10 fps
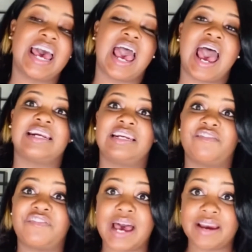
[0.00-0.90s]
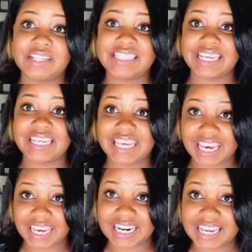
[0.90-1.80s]
Out of the 5 to 10
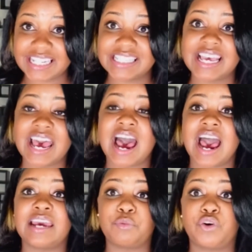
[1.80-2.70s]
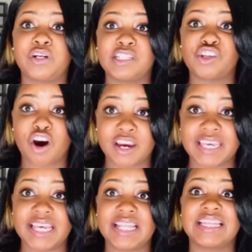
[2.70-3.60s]
candidates, I am going to
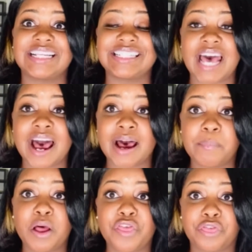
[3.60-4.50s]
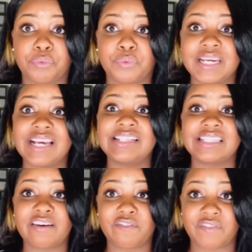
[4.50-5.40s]
target the top 3
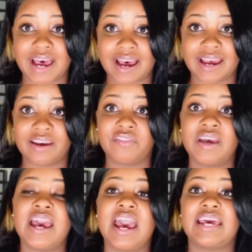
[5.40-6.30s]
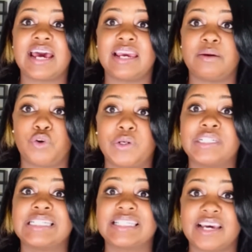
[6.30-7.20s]
to 5, and I am going
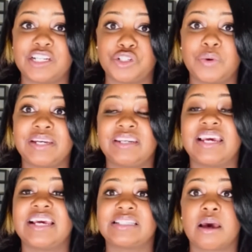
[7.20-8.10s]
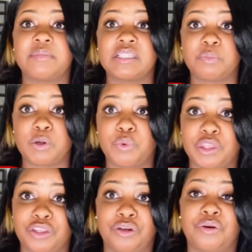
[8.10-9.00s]
to schedule a day and time to speak
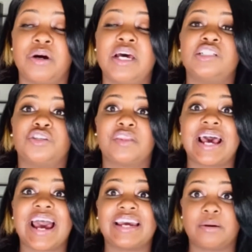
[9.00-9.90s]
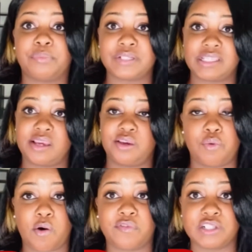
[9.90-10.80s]
with you so that I can present
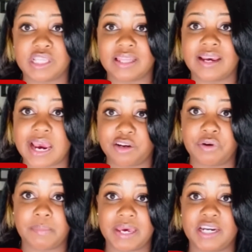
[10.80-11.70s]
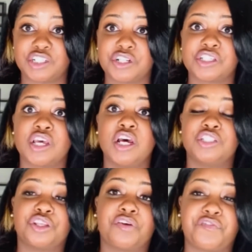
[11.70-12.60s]
you over to the hiring managers.
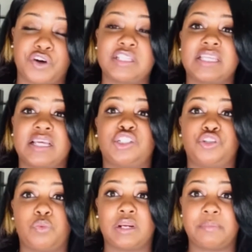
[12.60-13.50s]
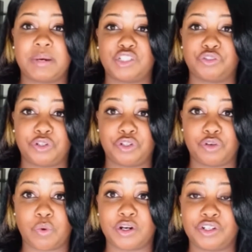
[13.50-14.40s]
So the first thing that you want to make sure
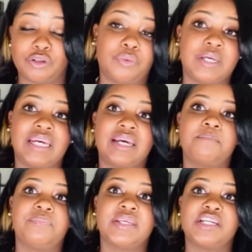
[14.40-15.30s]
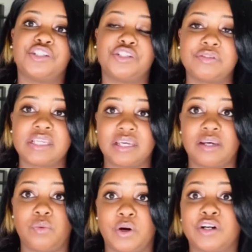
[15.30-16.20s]
you are doing is using
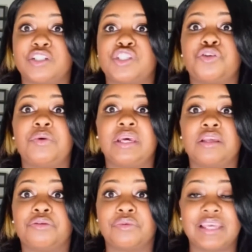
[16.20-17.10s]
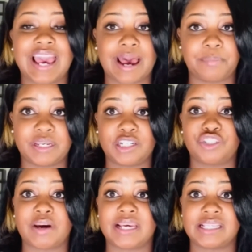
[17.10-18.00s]
keywords to get through the applicant
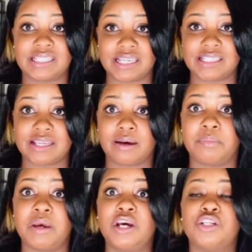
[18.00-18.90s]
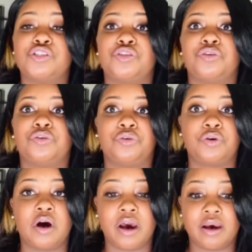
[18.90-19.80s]
tracking system
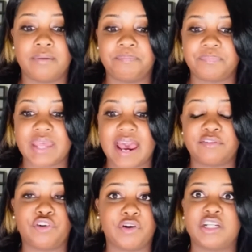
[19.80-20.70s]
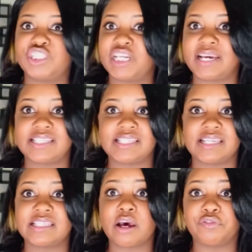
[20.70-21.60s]
to have greater
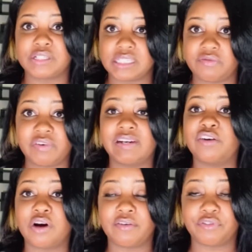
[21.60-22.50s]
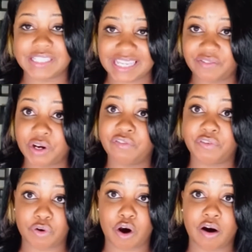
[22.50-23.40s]
chances of receiving a
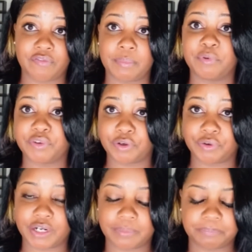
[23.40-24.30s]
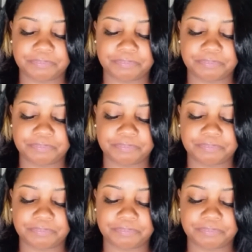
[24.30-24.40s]
phone call from a recruiter.